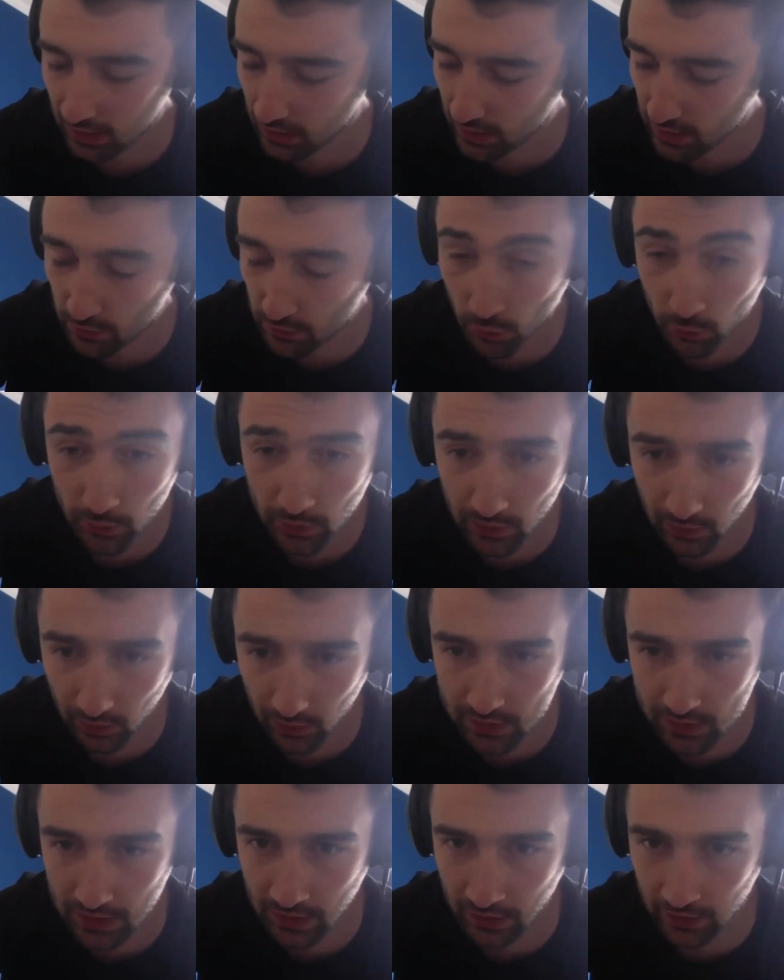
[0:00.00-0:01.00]
This is what we'd like
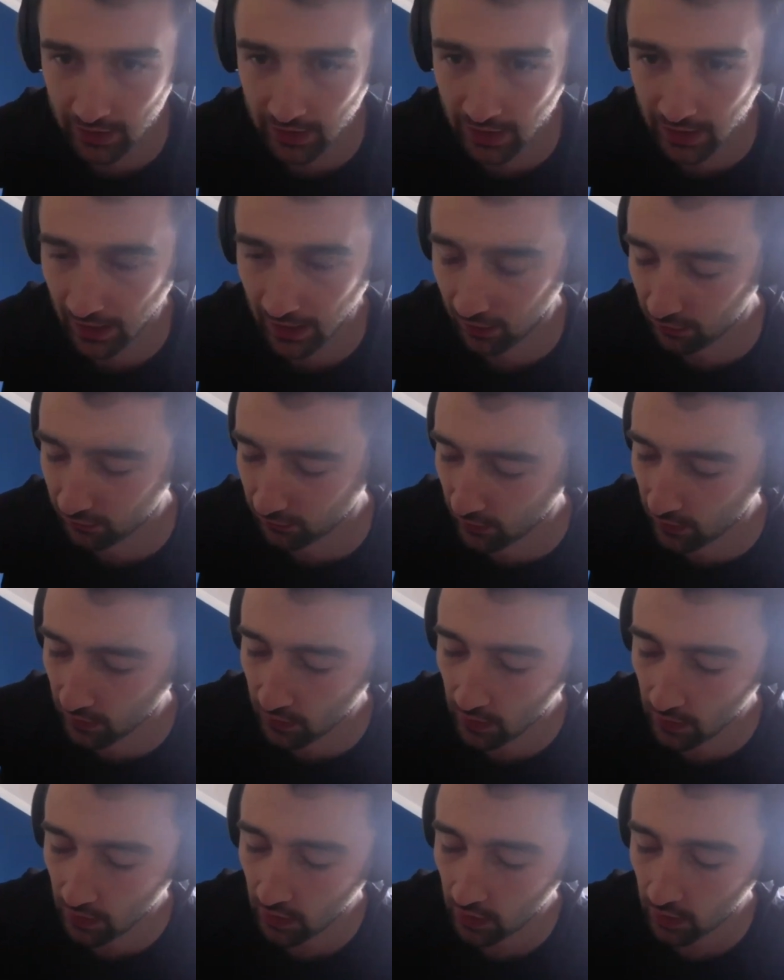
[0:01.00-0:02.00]
to kind of get out of it,
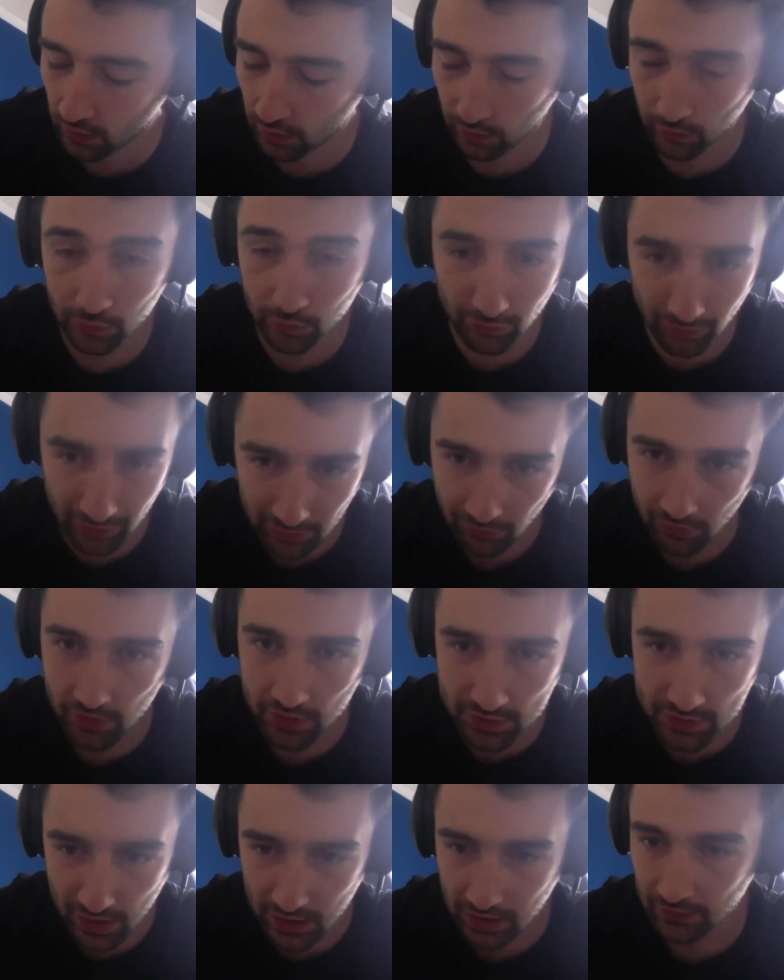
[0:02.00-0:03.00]
a greater
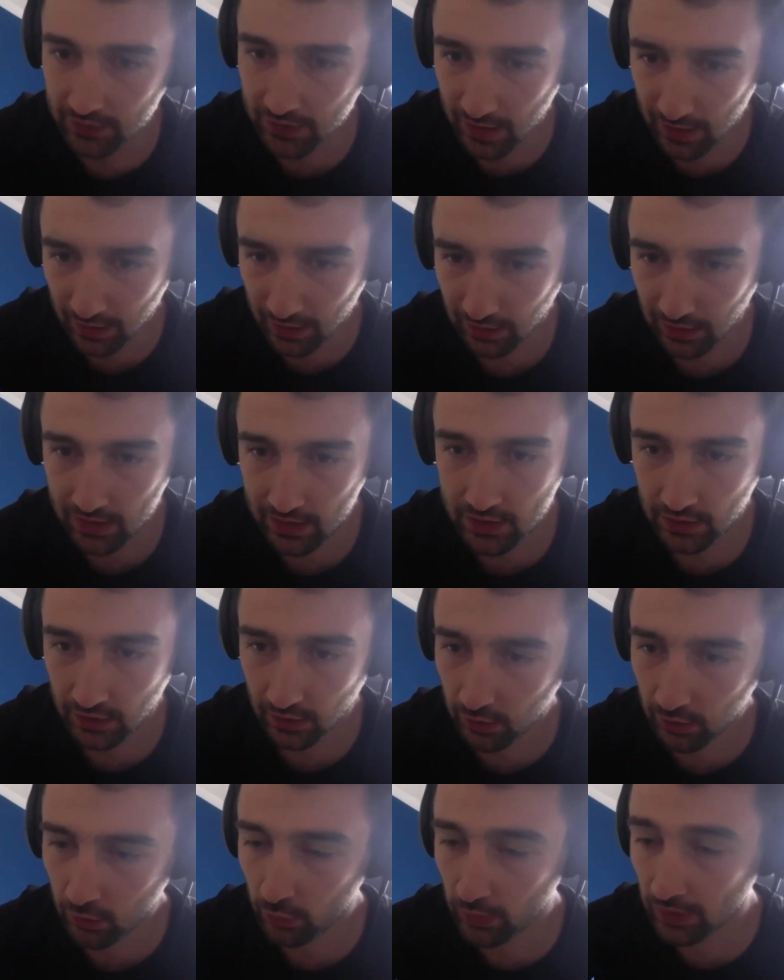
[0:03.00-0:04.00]
understanding of technical
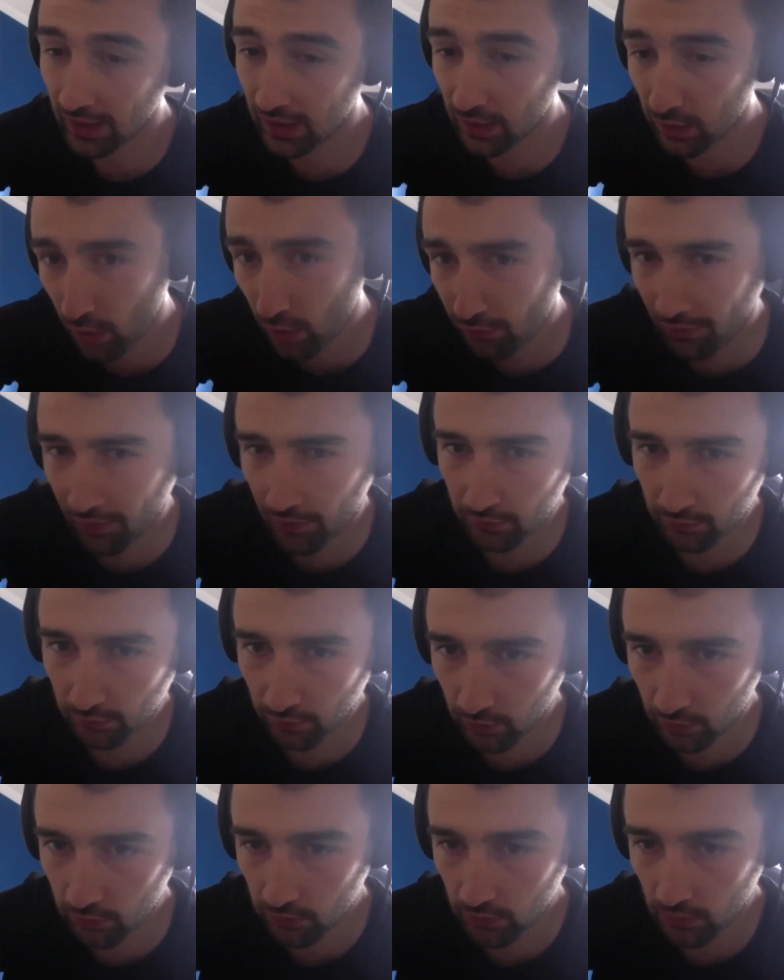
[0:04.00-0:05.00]
SEO. We then go around the
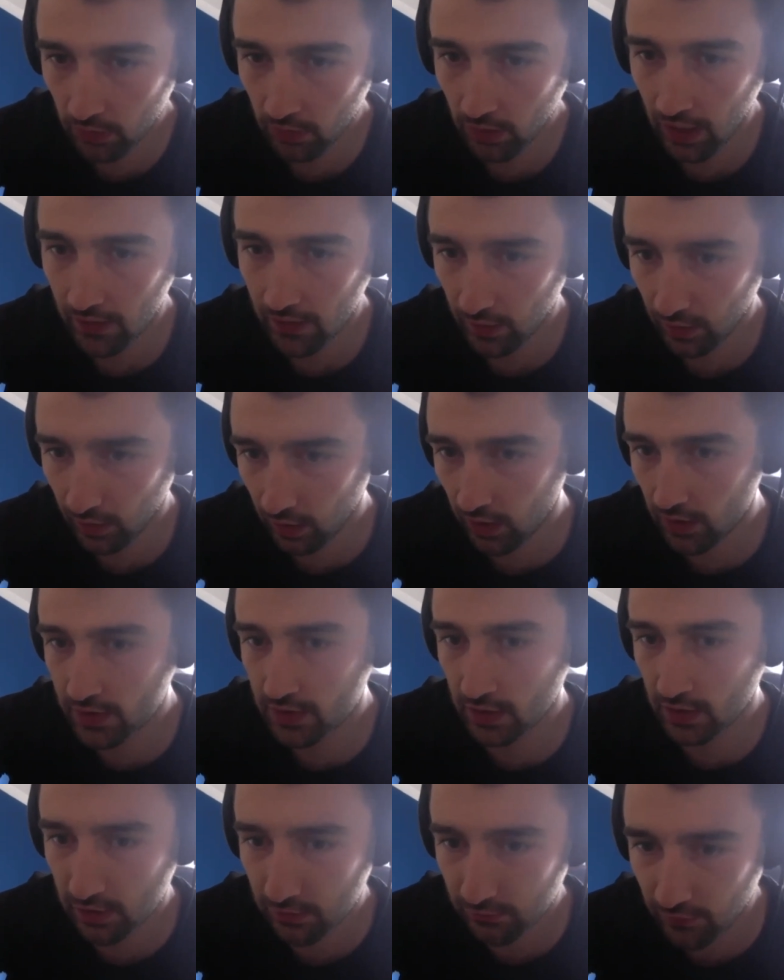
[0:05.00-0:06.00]
room and then
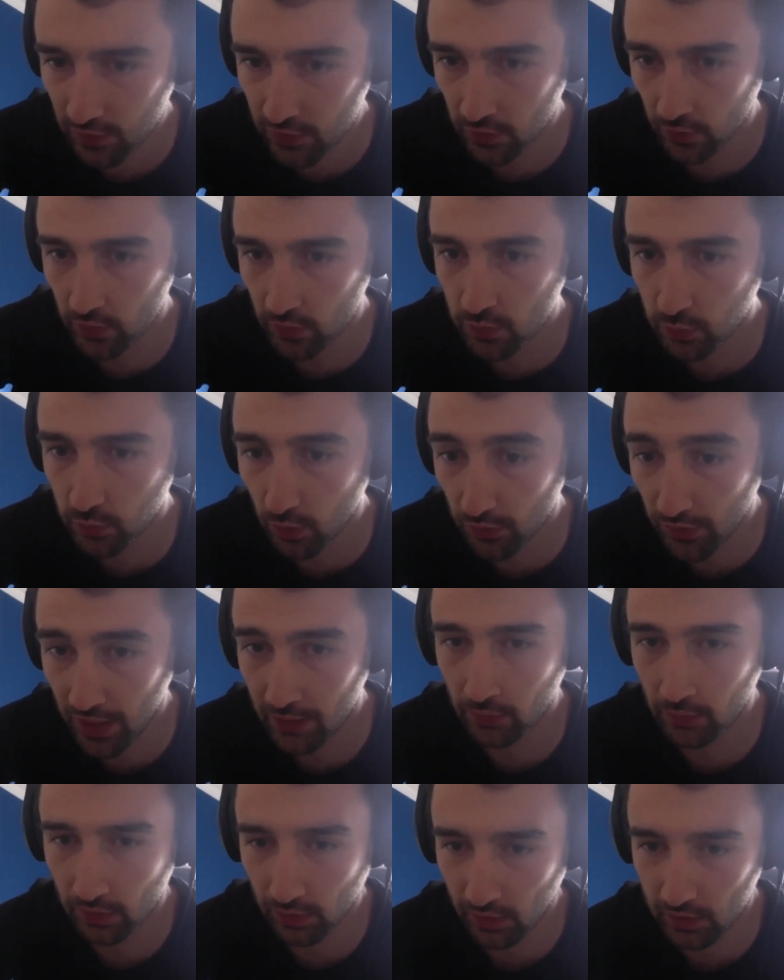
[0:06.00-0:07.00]
ask individuals what they
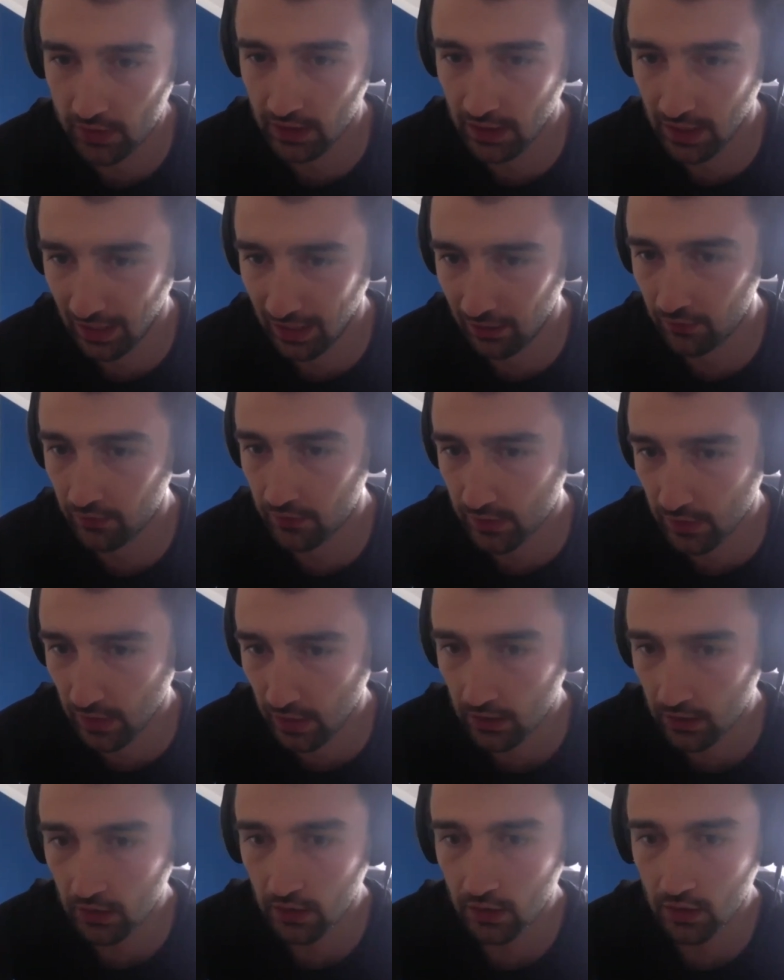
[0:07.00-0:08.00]
would like to get out of the day.